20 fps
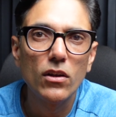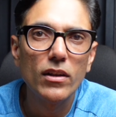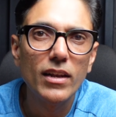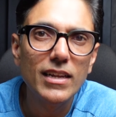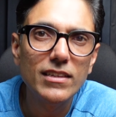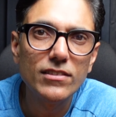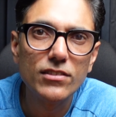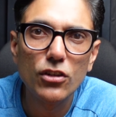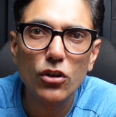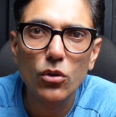
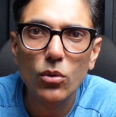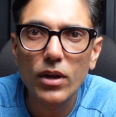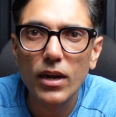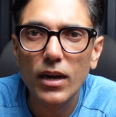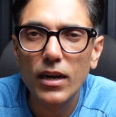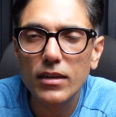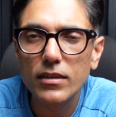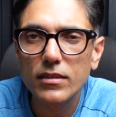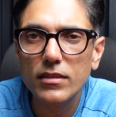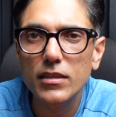let's look
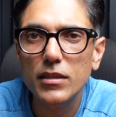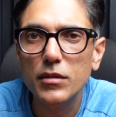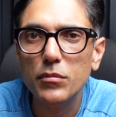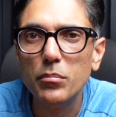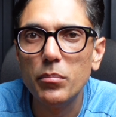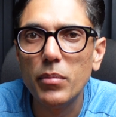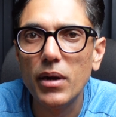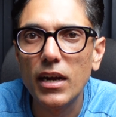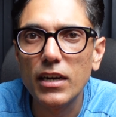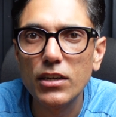at the
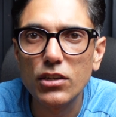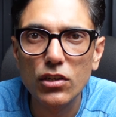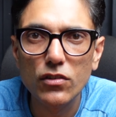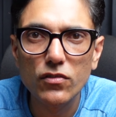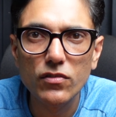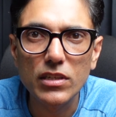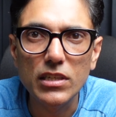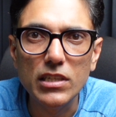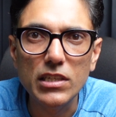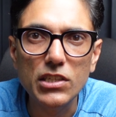impact
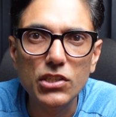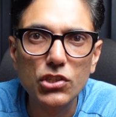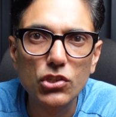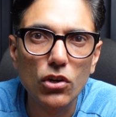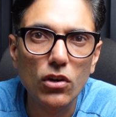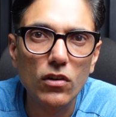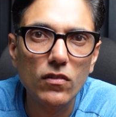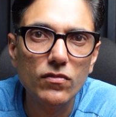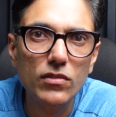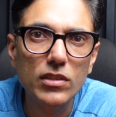of each
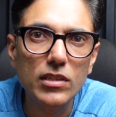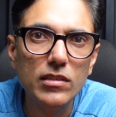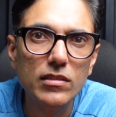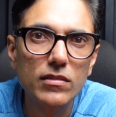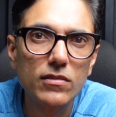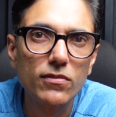of these